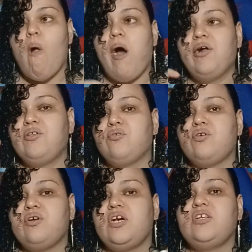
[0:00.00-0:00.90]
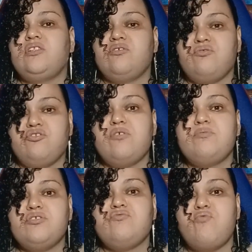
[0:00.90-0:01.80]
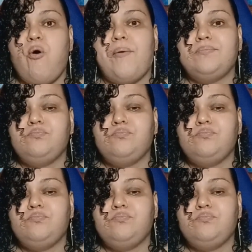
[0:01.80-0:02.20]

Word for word: and you don't hear anything, so something's wrong.